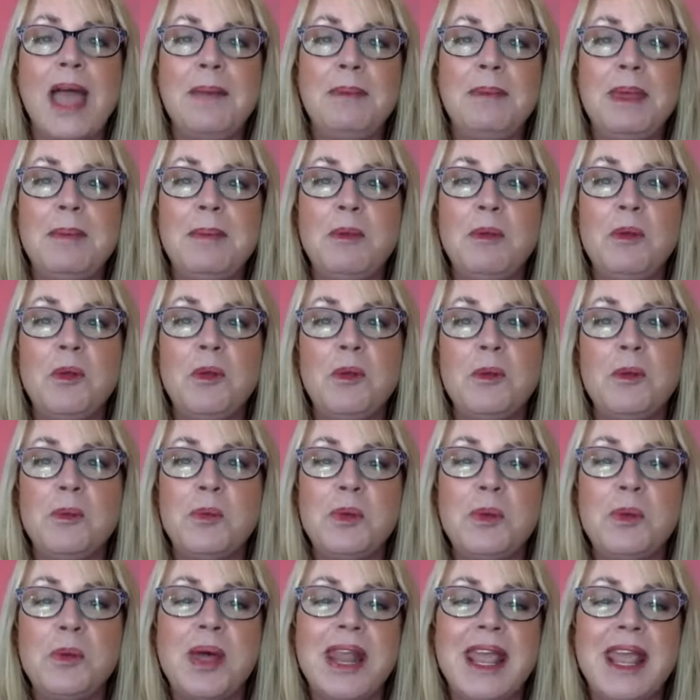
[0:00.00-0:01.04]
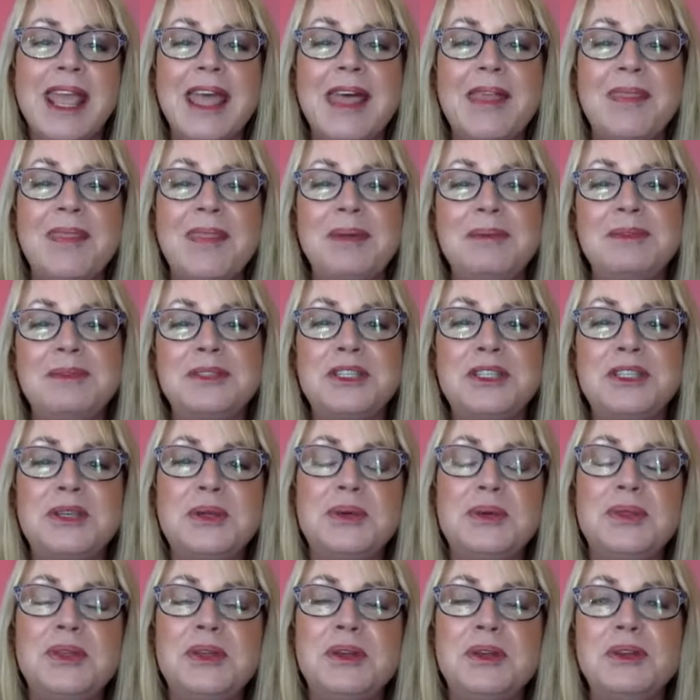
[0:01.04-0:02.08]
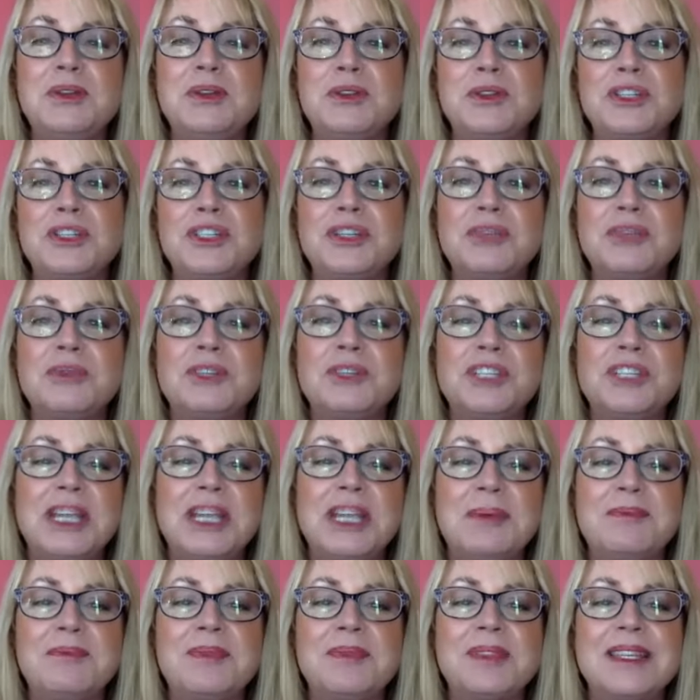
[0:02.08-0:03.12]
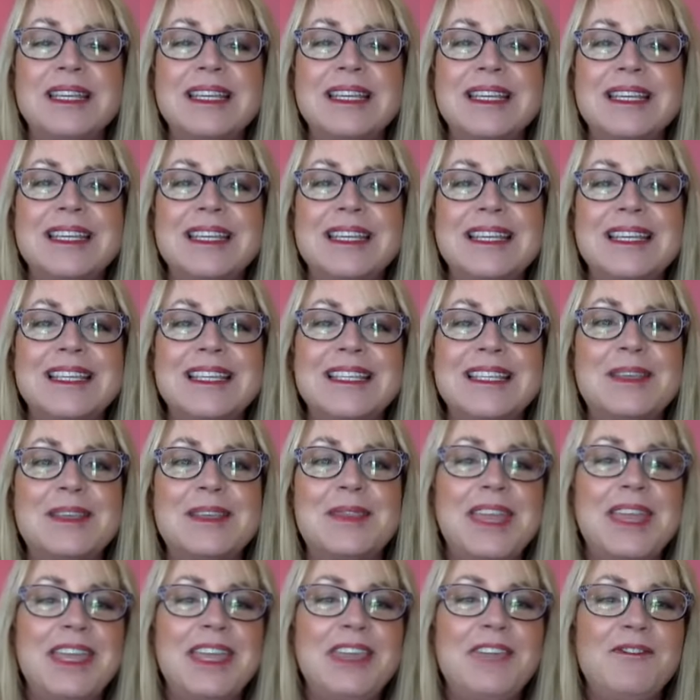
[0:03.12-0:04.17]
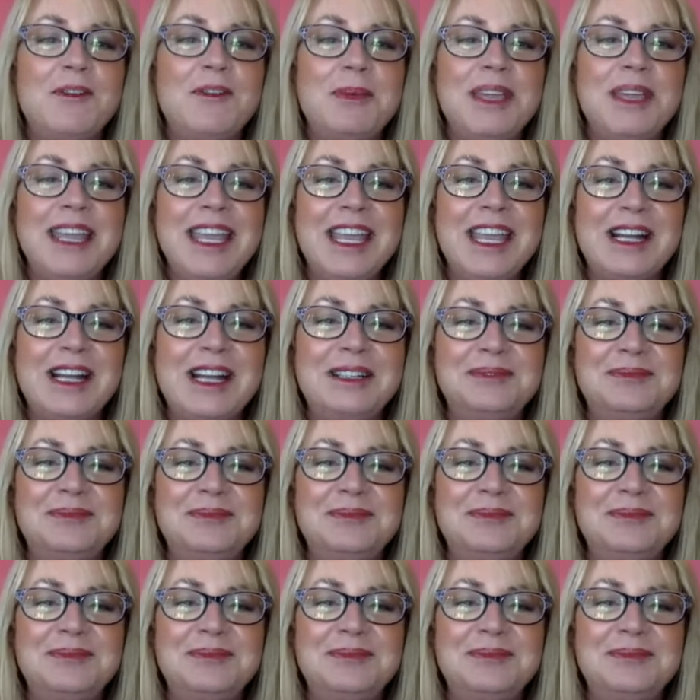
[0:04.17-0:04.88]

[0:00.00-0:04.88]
people will want to add them to their nutrition regime. So thank you for being here.